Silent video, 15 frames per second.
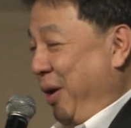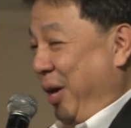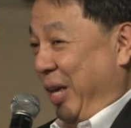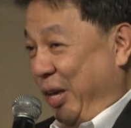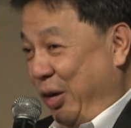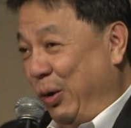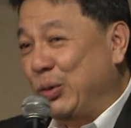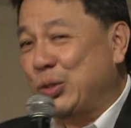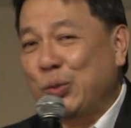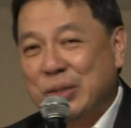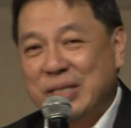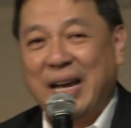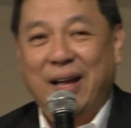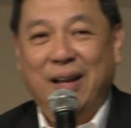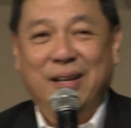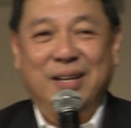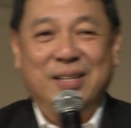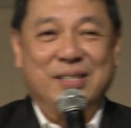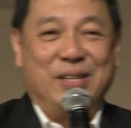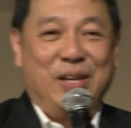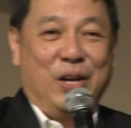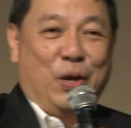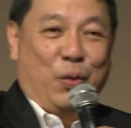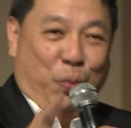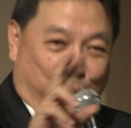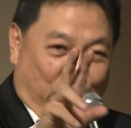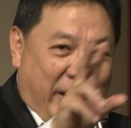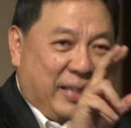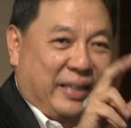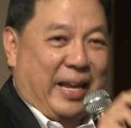he also tells us
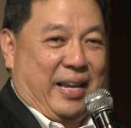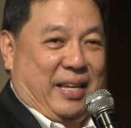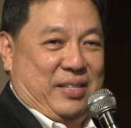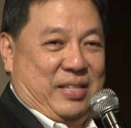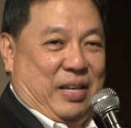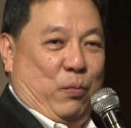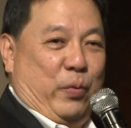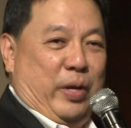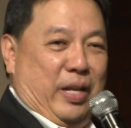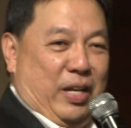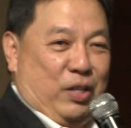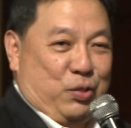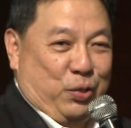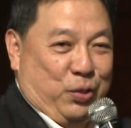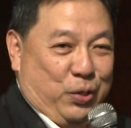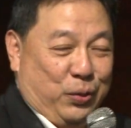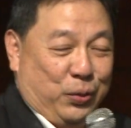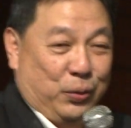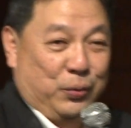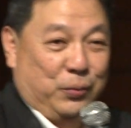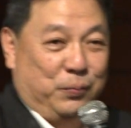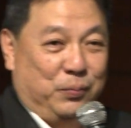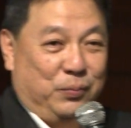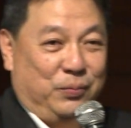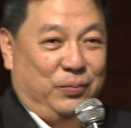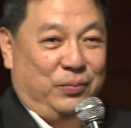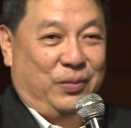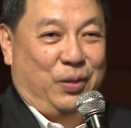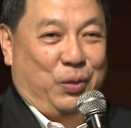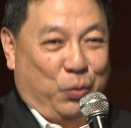three things that we need to do.
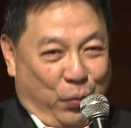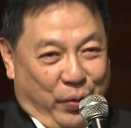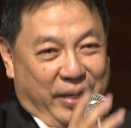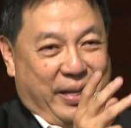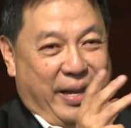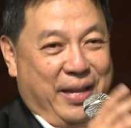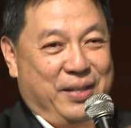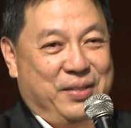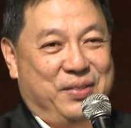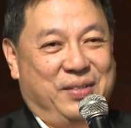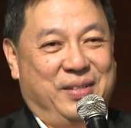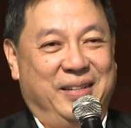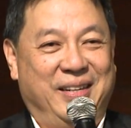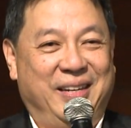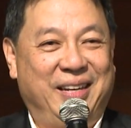Three things.